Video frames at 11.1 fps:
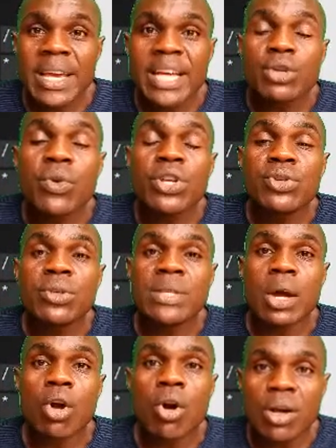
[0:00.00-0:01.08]
It should reduce
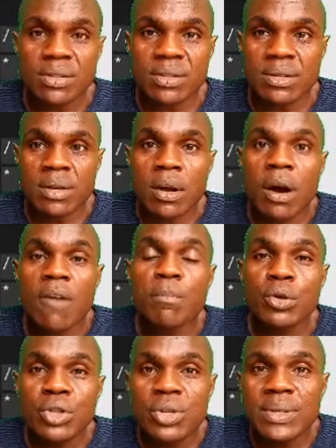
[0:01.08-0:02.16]
the cost of
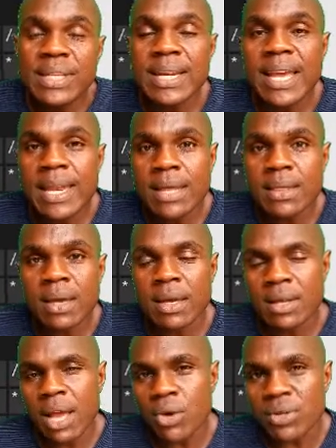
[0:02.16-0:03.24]
producing
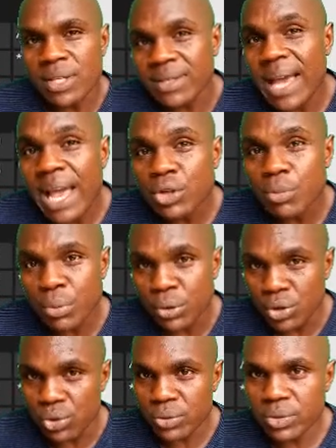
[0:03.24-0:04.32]
anything that you desire to
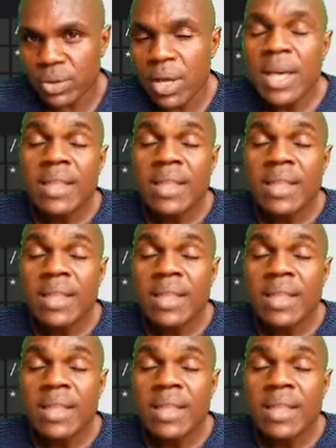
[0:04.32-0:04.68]
produce.